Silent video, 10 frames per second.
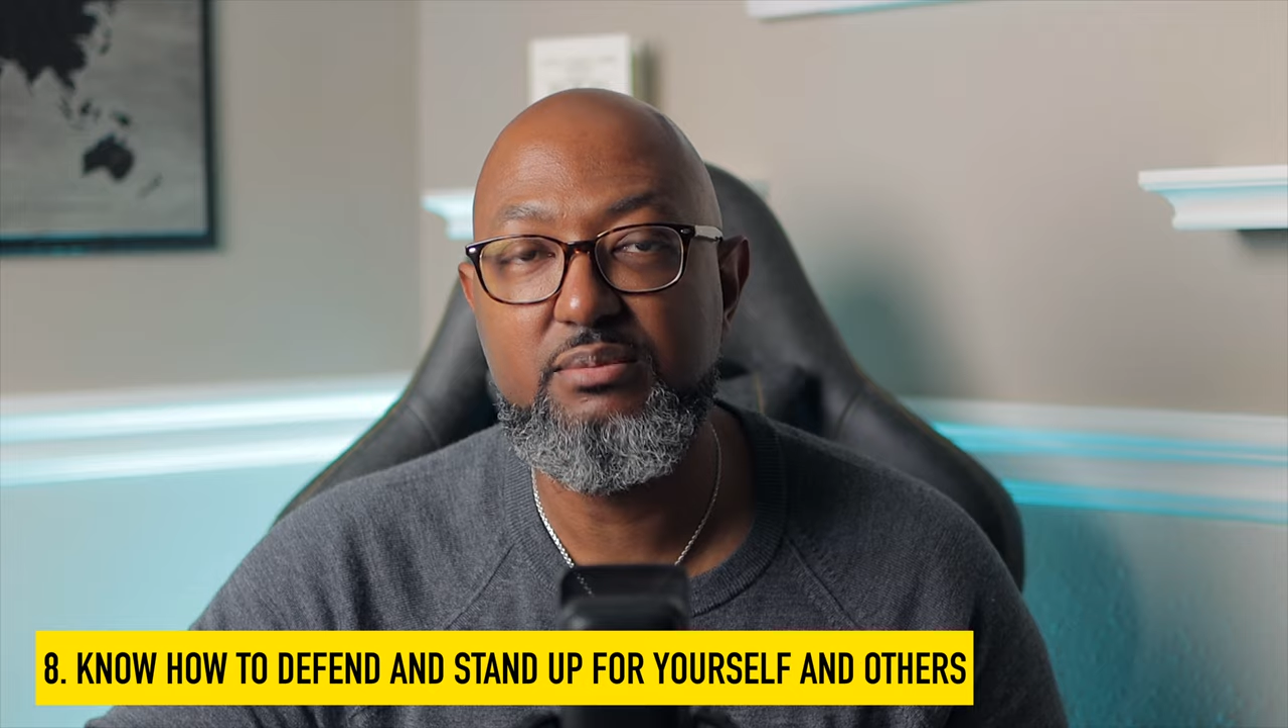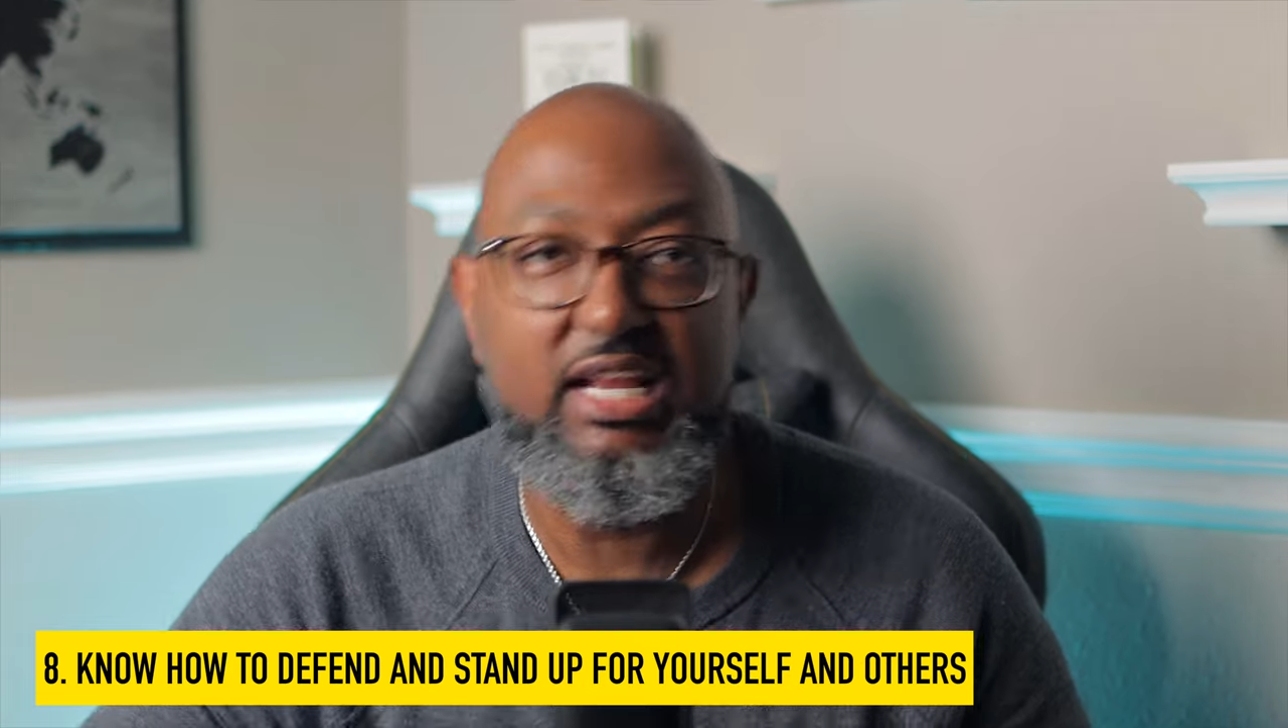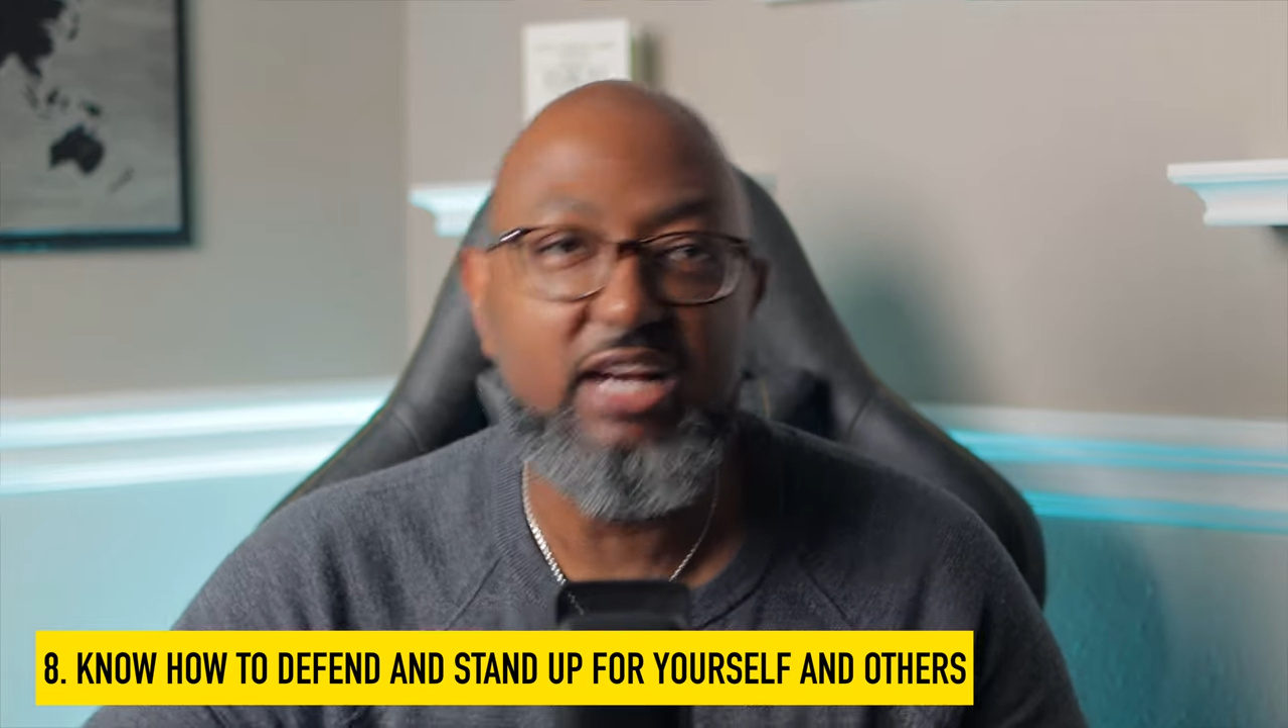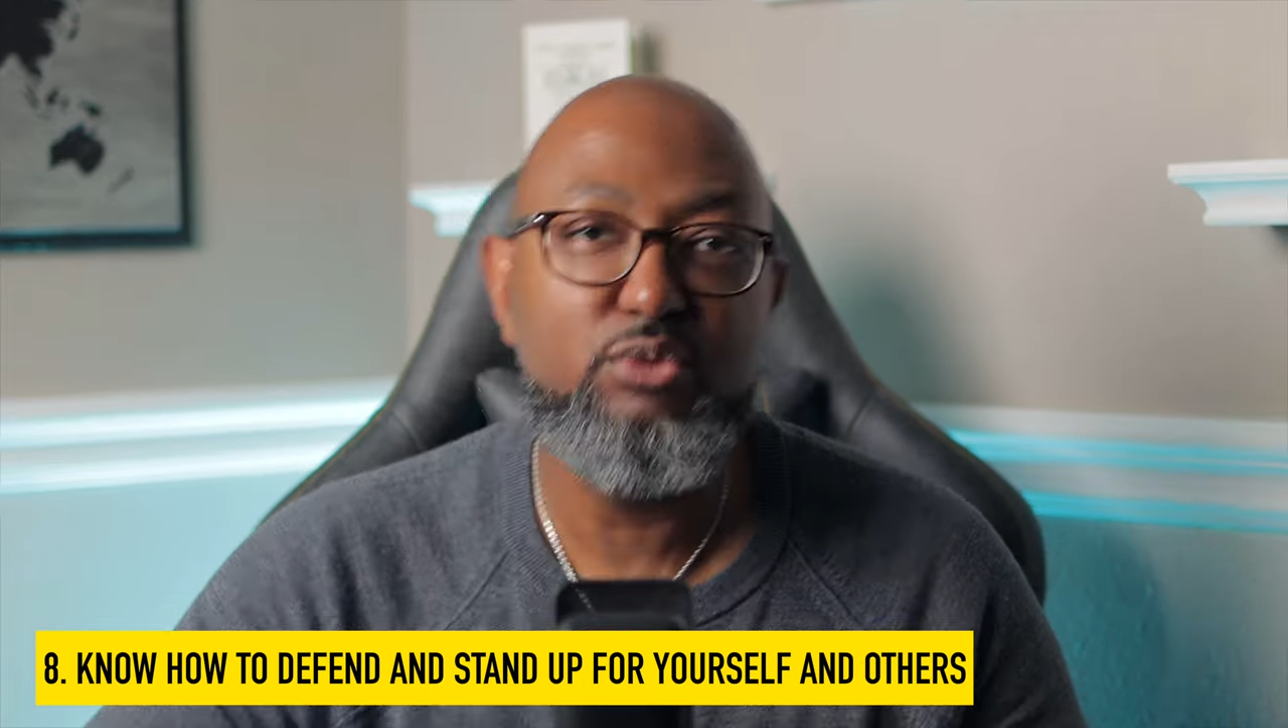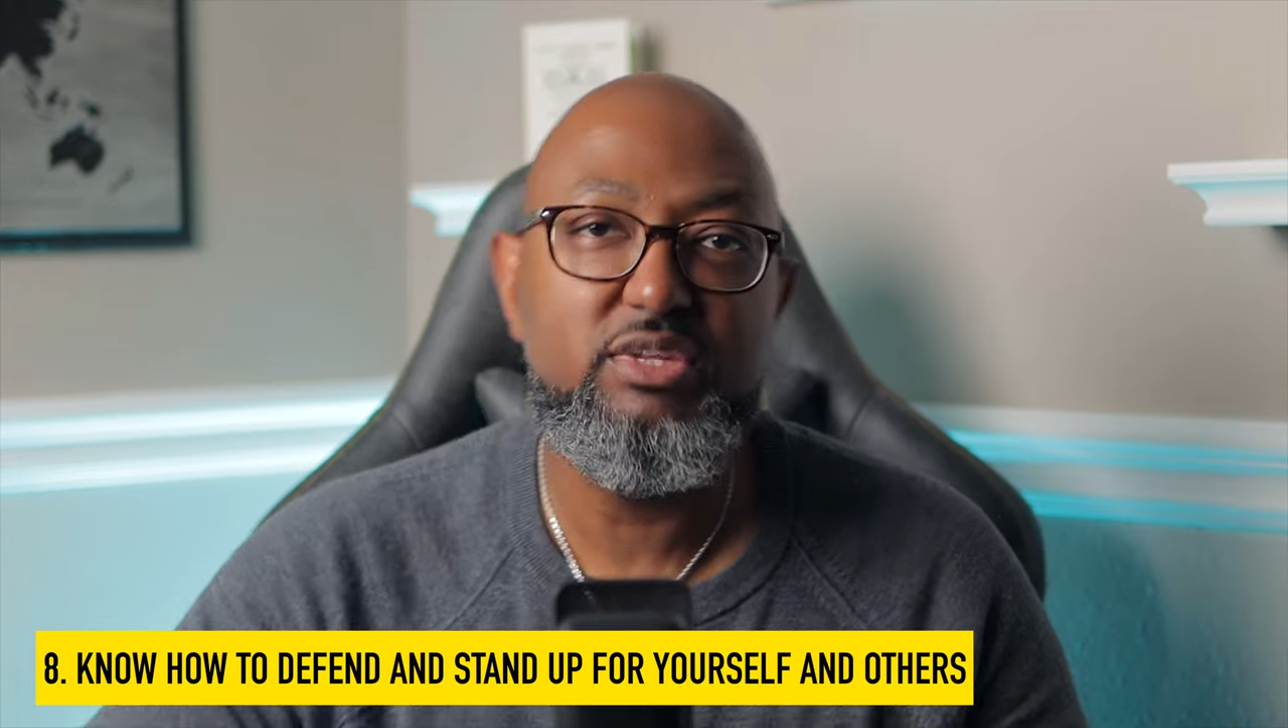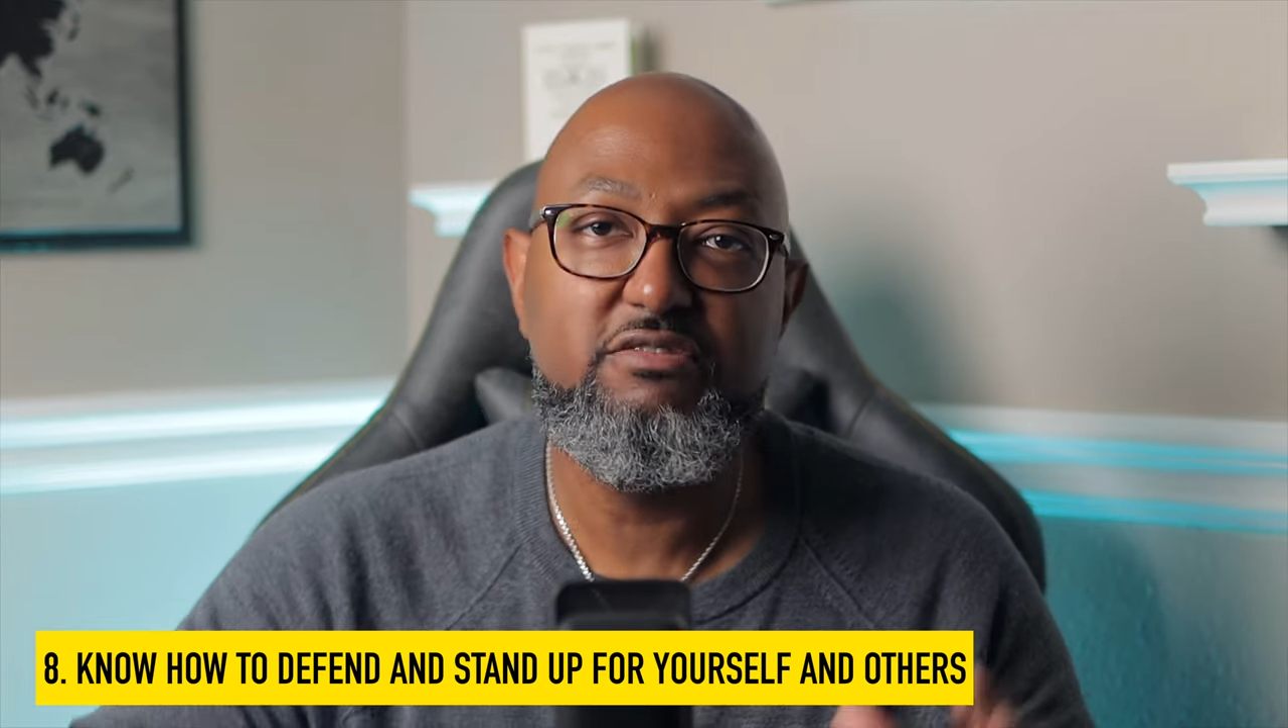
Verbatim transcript: Not only